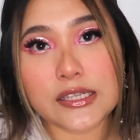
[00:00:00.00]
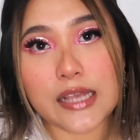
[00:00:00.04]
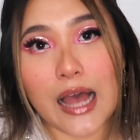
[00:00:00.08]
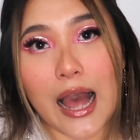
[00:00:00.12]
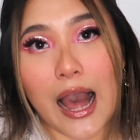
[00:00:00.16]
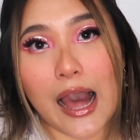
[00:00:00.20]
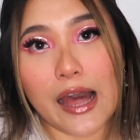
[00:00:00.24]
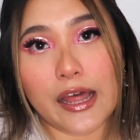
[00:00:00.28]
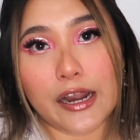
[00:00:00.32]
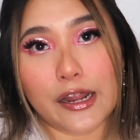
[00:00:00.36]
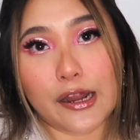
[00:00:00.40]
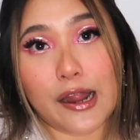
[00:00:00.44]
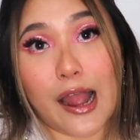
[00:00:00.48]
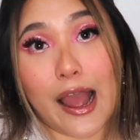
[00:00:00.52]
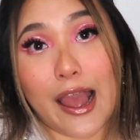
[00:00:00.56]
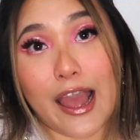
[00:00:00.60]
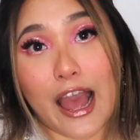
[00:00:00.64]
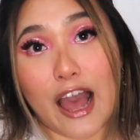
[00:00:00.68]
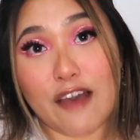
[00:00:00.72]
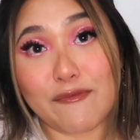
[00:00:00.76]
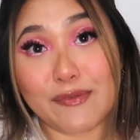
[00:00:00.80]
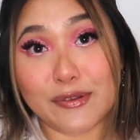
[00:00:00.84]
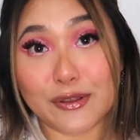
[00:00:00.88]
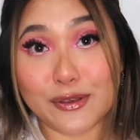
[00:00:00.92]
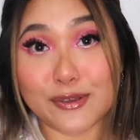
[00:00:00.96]
is a highlighter I
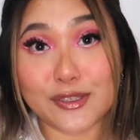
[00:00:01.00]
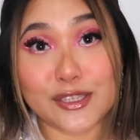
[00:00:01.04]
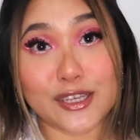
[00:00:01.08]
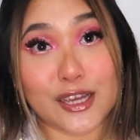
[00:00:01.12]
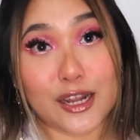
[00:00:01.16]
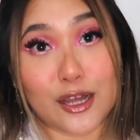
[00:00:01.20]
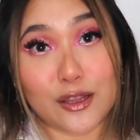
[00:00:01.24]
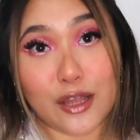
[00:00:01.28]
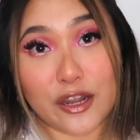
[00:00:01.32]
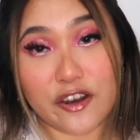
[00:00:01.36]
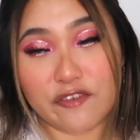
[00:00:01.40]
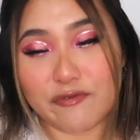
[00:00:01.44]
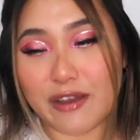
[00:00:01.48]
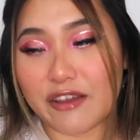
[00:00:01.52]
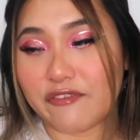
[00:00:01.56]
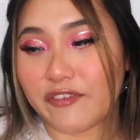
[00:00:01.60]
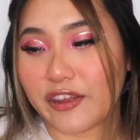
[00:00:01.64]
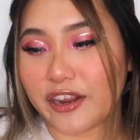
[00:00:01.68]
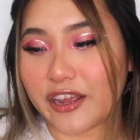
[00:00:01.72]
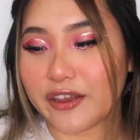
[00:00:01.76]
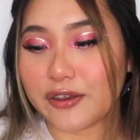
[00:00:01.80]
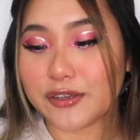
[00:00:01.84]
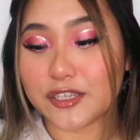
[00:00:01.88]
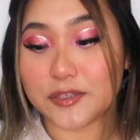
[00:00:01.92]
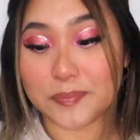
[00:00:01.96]
have been using in a lot of my
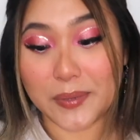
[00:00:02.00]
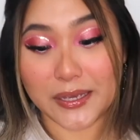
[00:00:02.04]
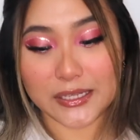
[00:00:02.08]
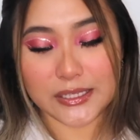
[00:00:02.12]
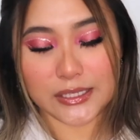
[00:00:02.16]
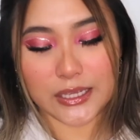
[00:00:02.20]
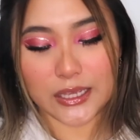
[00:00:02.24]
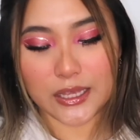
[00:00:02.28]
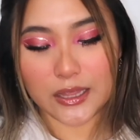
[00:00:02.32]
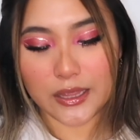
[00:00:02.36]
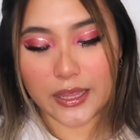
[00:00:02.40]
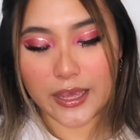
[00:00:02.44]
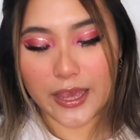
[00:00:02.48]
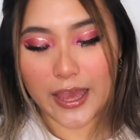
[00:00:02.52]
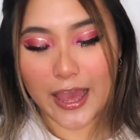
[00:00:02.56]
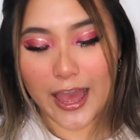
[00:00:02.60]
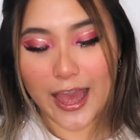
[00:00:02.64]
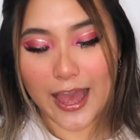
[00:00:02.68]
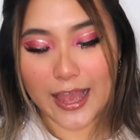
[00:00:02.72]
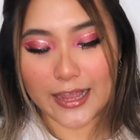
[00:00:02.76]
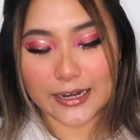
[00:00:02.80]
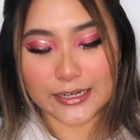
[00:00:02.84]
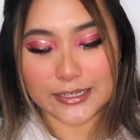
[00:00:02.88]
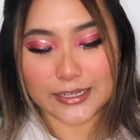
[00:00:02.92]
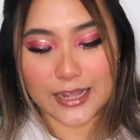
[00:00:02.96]
videos basically,
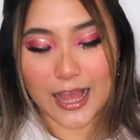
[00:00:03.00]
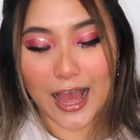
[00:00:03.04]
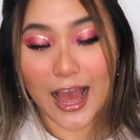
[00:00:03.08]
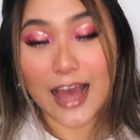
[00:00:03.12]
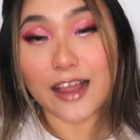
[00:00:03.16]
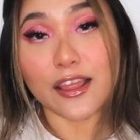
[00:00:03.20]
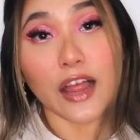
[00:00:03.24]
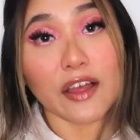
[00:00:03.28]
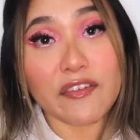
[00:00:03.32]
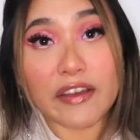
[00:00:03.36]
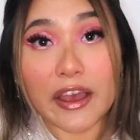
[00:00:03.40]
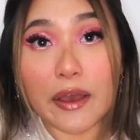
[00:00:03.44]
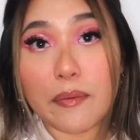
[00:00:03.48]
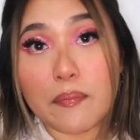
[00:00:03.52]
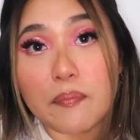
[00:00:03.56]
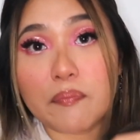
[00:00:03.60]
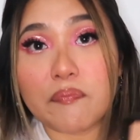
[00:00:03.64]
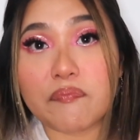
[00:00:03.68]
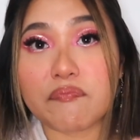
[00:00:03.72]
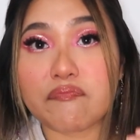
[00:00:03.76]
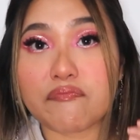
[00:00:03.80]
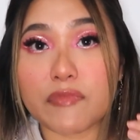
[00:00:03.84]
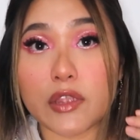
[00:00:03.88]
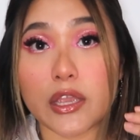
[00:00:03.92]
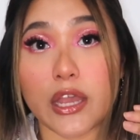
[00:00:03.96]
and I love it.
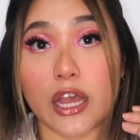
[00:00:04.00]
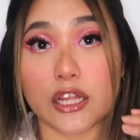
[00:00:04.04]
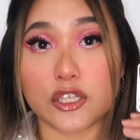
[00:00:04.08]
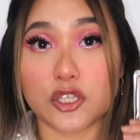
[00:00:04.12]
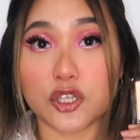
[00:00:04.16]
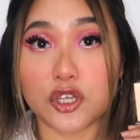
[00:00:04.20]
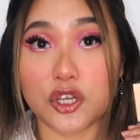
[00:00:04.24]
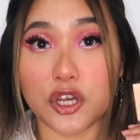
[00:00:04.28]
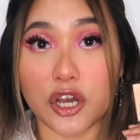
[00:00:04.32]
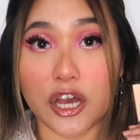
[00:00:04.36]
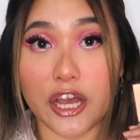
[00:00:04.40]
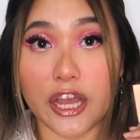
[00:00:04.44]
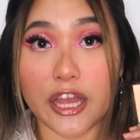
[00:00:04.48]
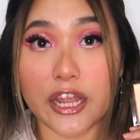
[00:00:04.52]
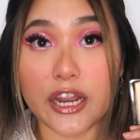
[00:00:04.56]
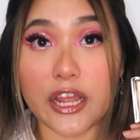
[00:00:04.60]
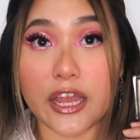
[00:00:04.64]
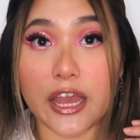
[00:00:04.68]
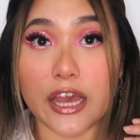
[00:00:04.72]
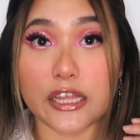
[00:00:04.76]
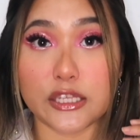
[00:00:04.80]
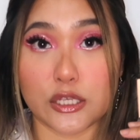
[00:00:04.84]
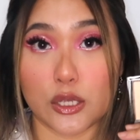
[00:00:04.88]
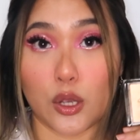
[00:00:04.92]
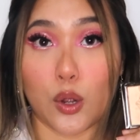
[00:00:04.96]
It's good.
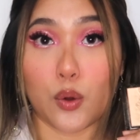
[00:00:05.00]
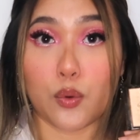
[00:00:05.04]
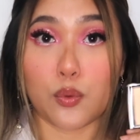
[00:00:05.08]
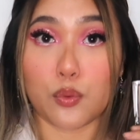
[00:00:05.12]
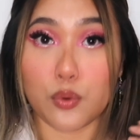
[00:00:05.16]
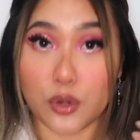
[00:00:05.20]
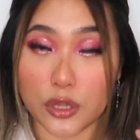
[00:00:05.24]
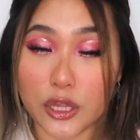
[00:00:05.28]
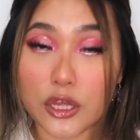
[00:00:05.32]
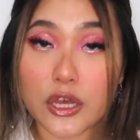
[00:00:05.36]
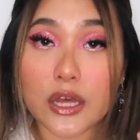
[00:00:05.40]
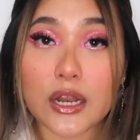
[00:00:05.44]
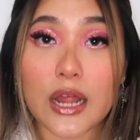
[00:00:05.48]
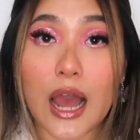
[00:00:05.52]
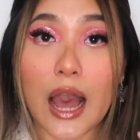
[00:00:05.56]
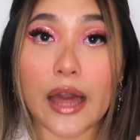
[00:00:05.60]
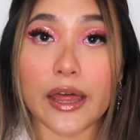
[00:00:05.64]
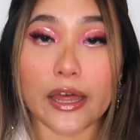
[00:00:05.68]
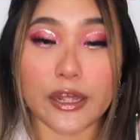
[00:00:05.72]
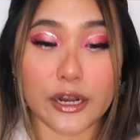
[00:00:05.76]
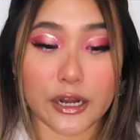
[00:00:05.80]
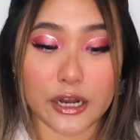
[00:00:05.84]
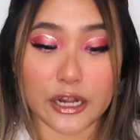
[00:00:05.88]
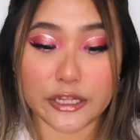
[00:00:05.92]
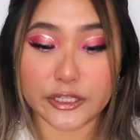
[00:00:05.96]
It's a really good
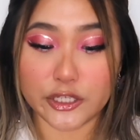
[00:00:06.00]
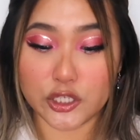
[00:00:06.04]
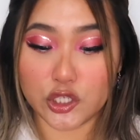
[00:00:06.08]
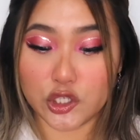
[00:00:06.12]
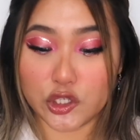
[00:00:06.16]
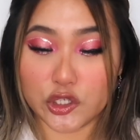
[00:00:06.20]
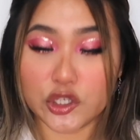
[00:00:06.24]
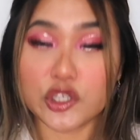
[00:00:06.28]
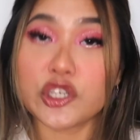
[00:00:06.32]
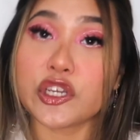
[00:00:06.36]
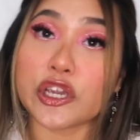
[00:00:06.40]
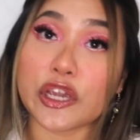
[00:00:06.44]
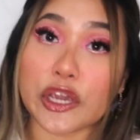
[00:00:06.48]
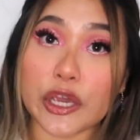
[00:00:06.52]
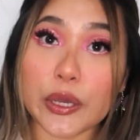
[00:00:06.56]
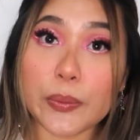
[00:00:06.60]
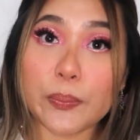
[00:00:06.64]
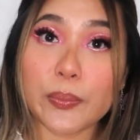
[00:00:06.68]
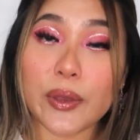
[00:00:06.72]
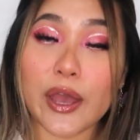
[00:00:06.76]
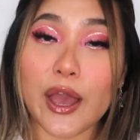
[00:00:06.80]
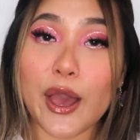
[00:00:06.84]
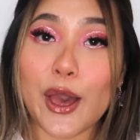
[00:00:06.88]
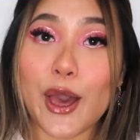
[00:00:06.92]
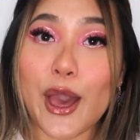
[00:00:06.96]
highlighter. It's
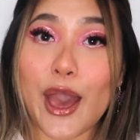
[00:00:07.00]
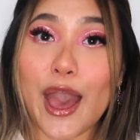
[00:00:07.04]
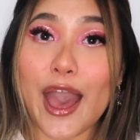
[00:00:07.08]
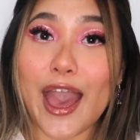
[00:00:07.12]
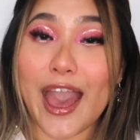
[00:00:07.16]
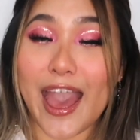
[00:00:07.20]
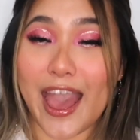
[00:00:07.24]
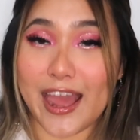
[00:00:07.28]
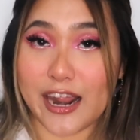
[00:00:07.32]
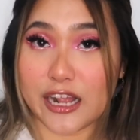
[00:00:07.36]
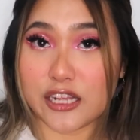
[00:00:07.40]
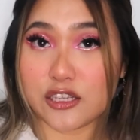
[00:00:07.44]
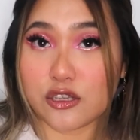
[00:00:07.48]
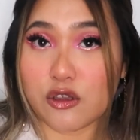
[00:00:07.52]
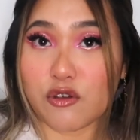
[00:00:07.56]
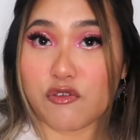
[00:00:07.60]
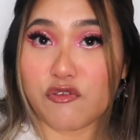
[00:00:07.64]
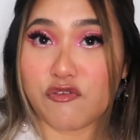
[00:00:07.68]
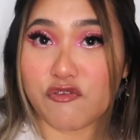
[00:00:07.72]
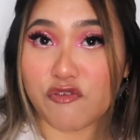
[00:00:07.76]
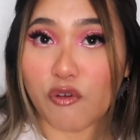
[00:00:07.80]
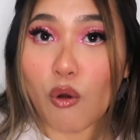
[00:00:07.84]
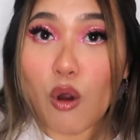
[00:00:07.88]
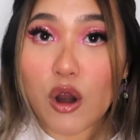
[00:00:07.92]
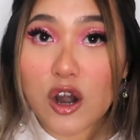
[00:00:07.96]
cheap and it's
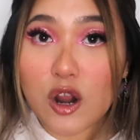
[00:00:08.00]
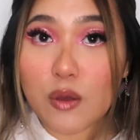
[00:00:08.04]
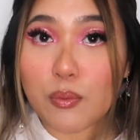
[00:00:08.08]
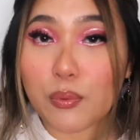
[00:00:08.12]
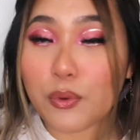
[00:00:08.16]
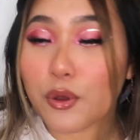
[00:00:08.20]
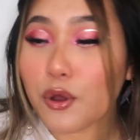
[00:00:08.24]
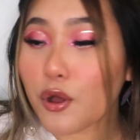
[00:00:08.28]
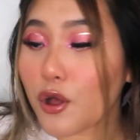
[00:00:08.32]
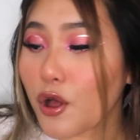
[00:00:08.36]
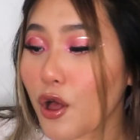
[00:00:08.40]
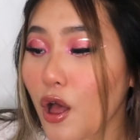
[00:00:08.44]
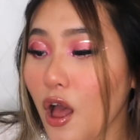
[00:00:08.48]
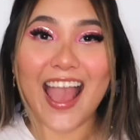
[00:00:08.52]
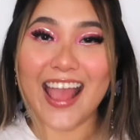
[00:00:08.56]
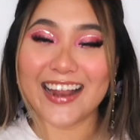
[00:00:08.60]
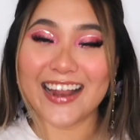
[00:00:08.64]
affordable.